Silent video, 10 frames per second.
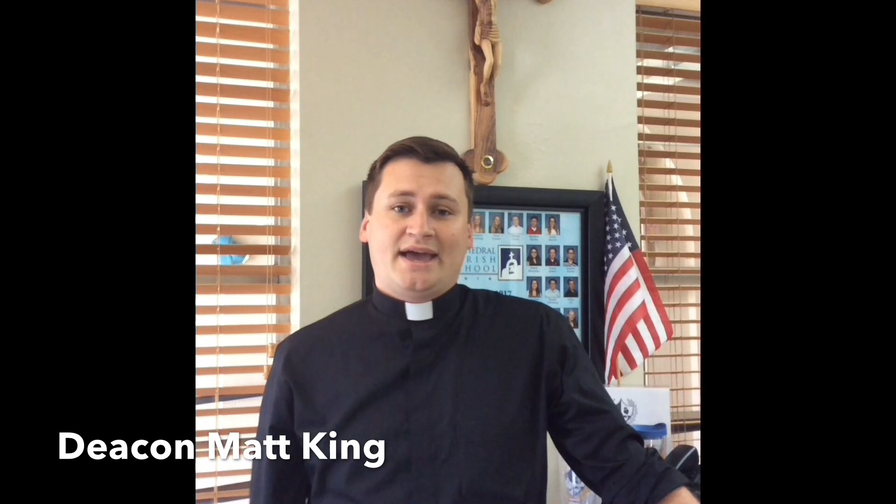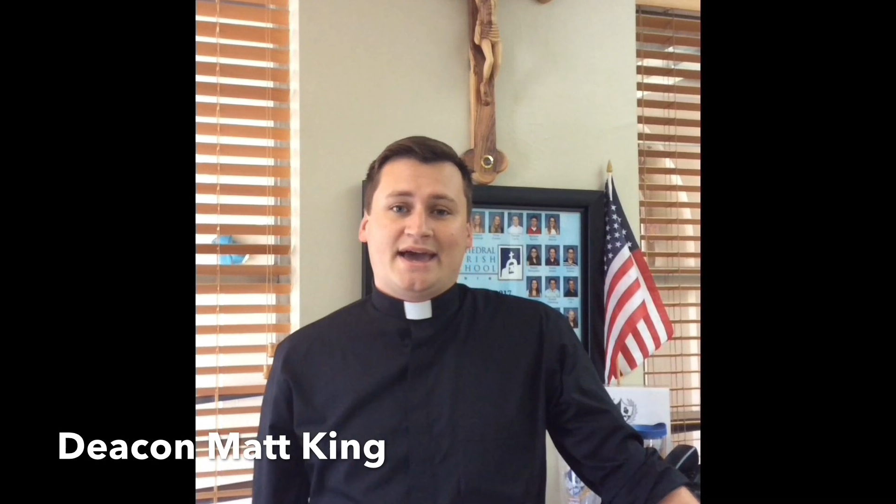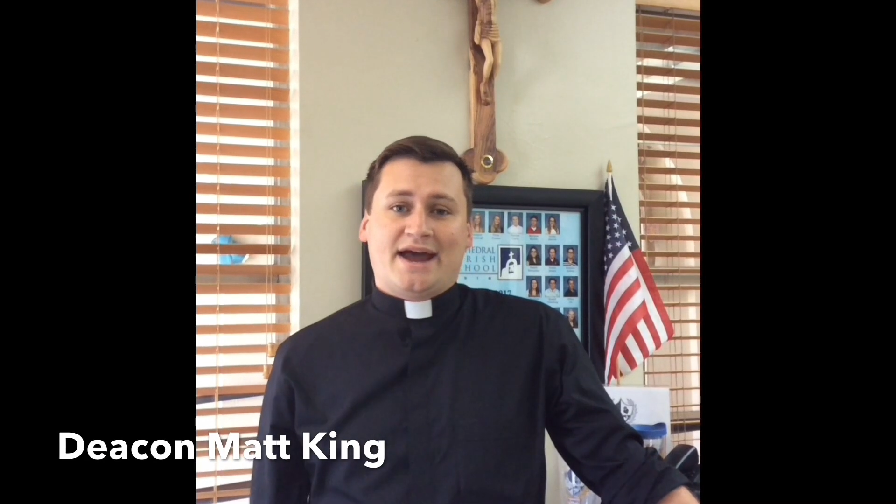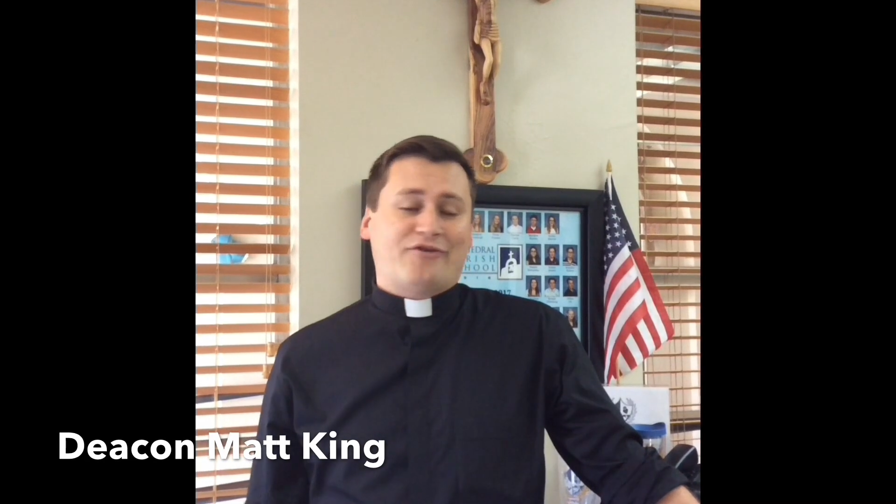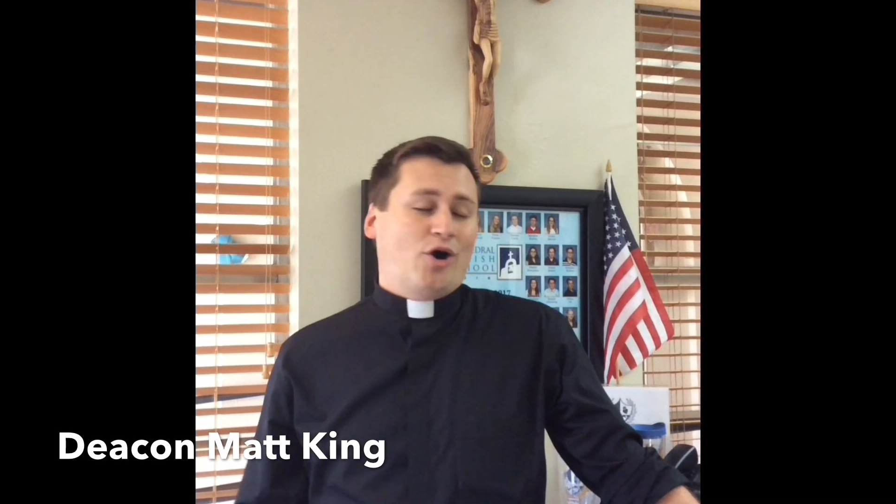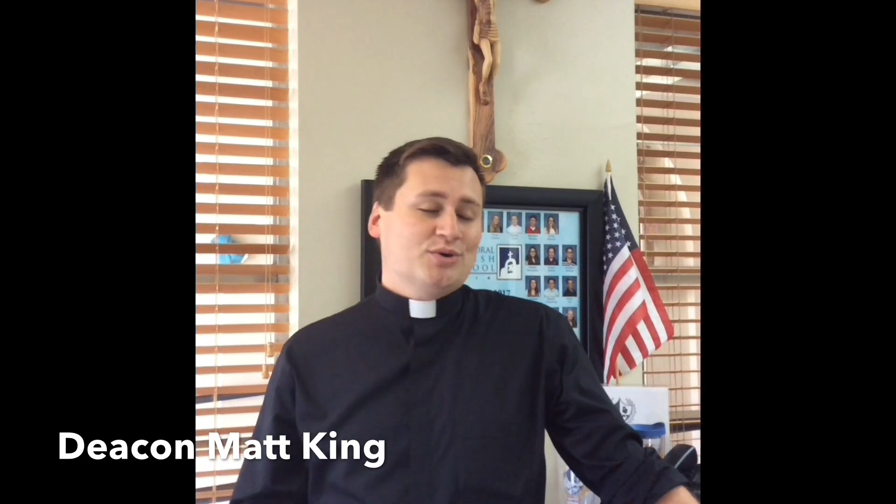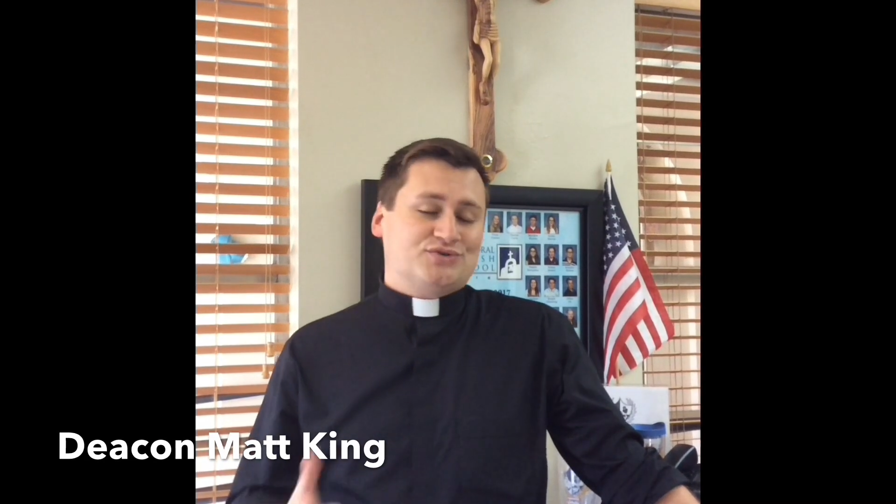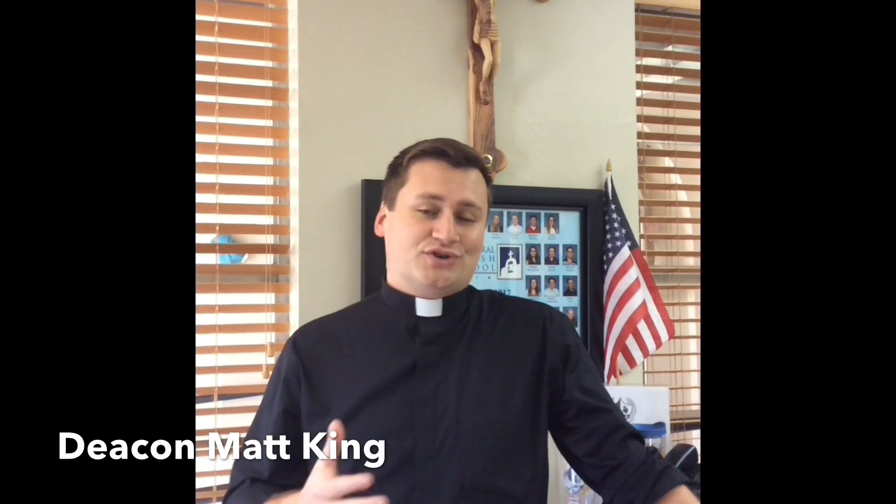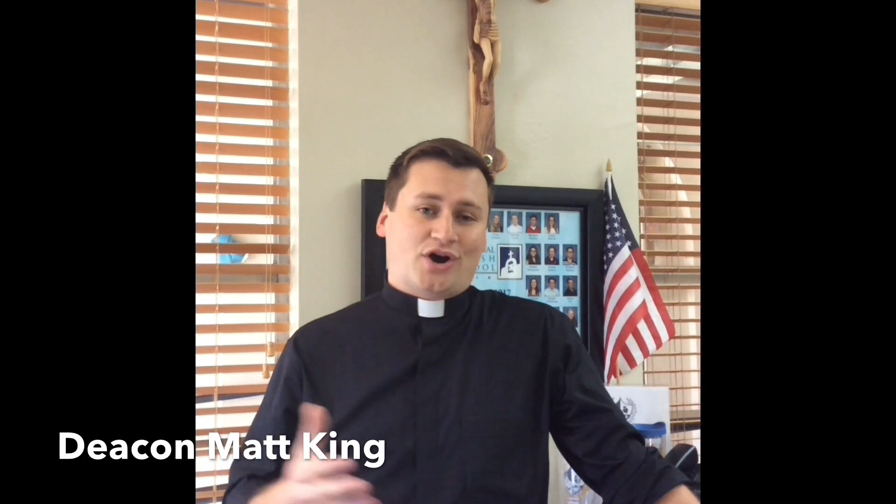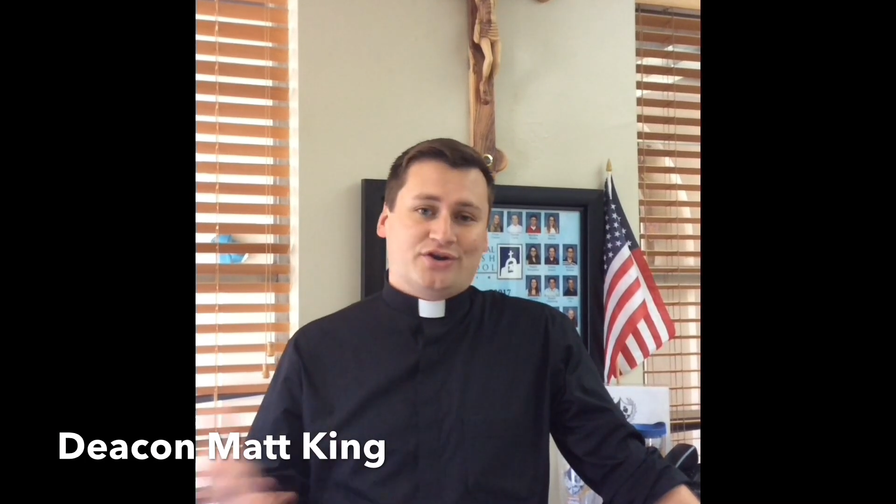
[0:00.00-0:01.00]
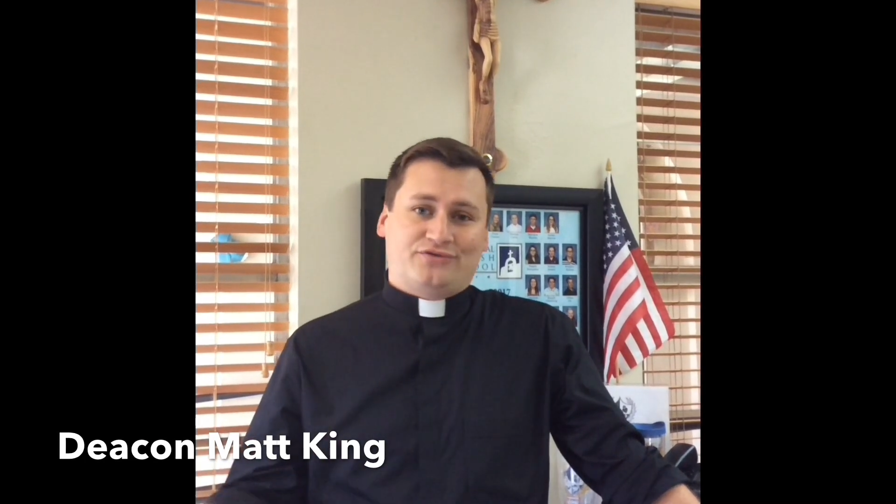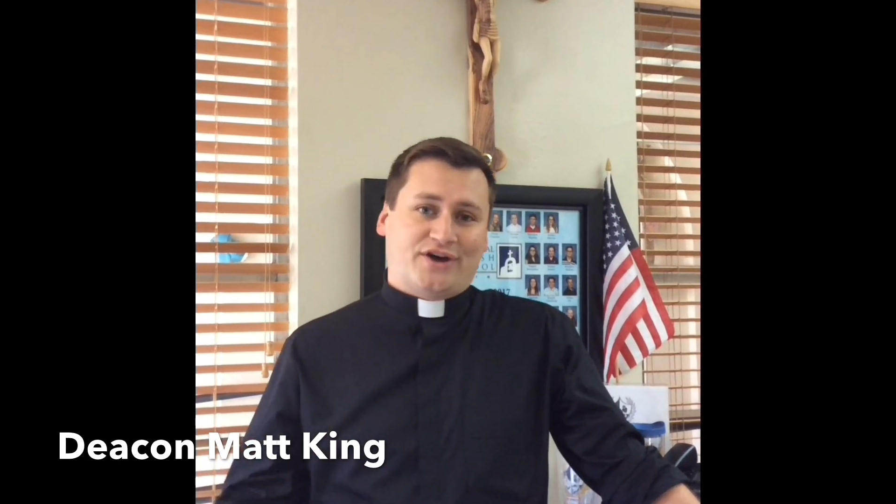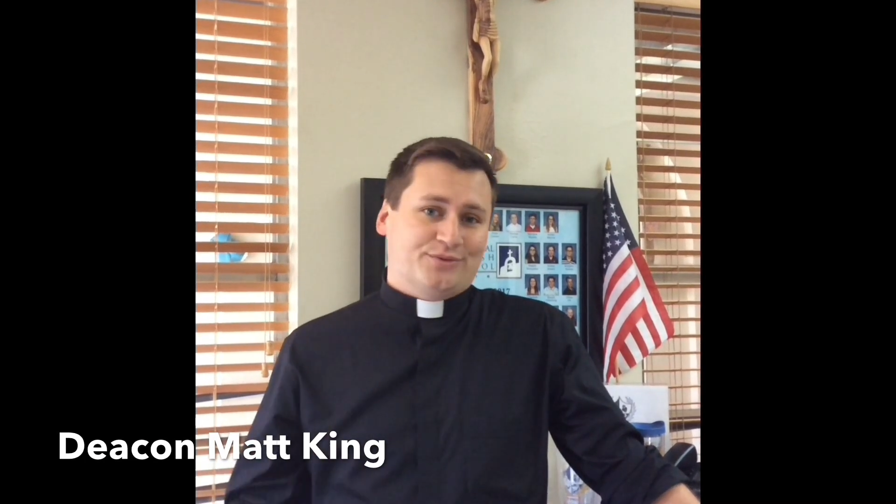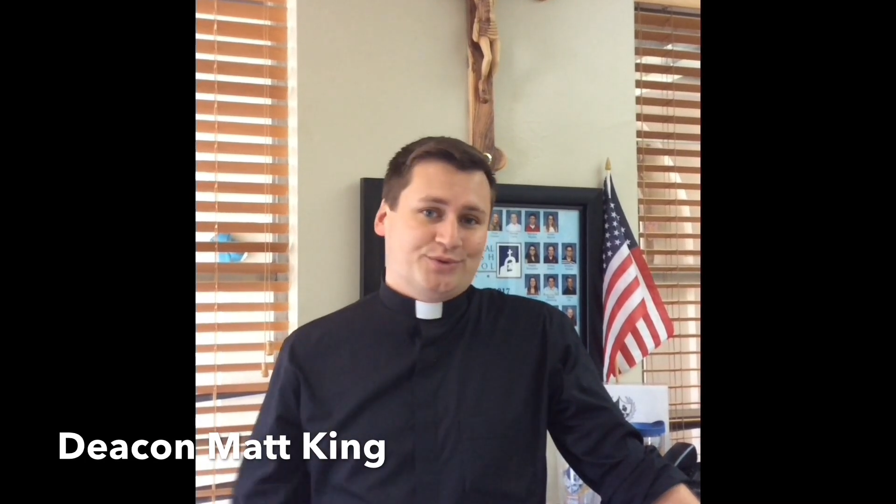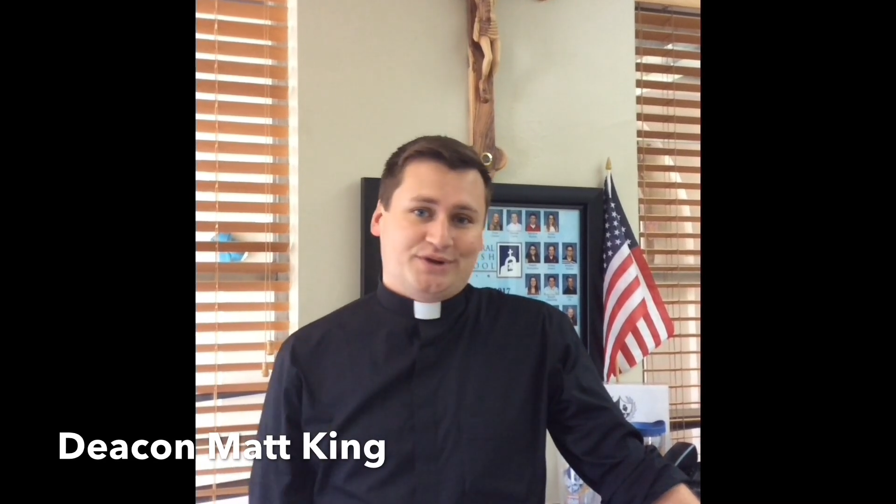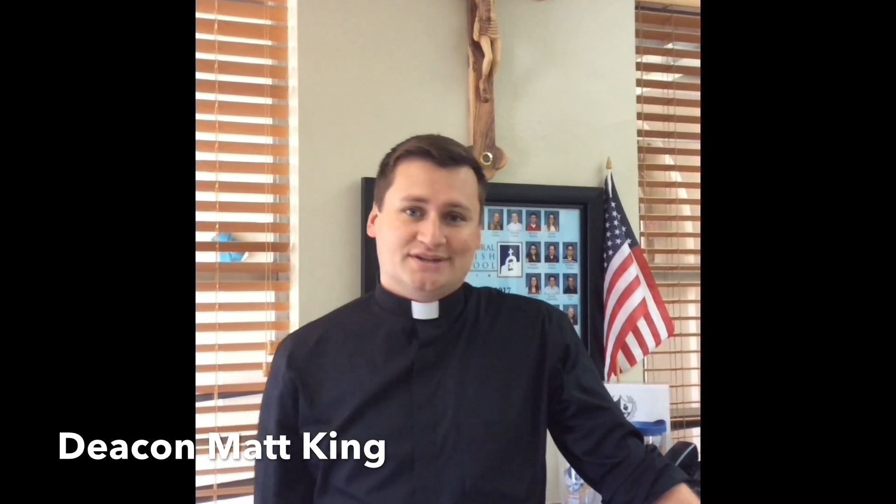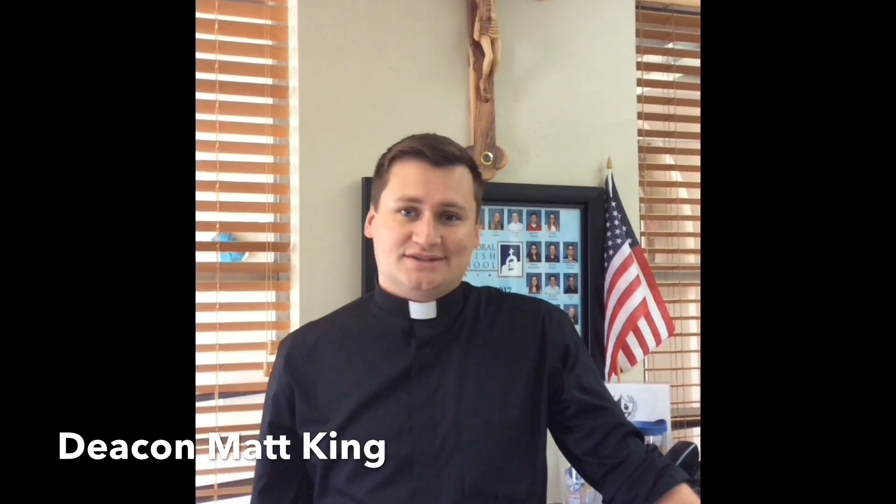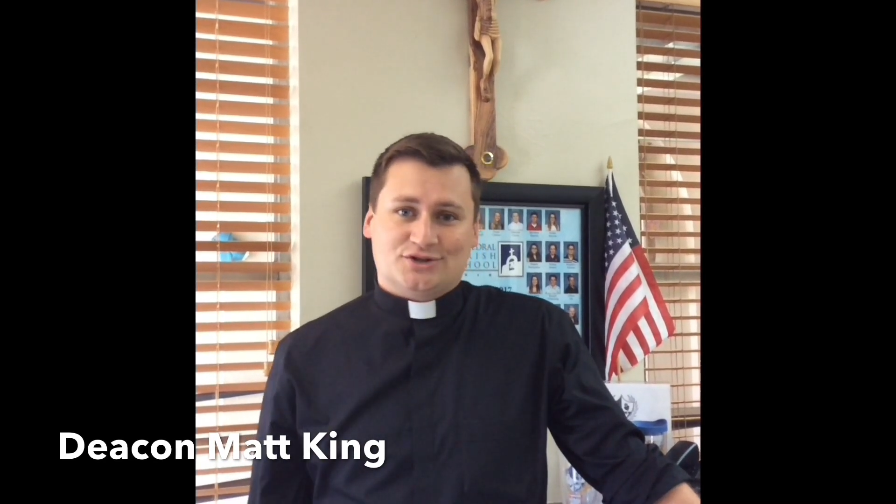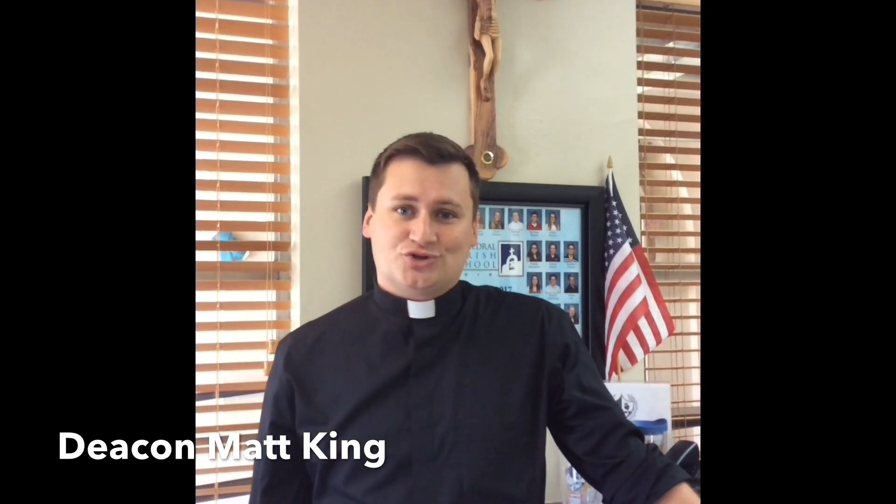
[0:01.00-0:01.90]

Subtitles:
And I've always regarded Father Mooney as an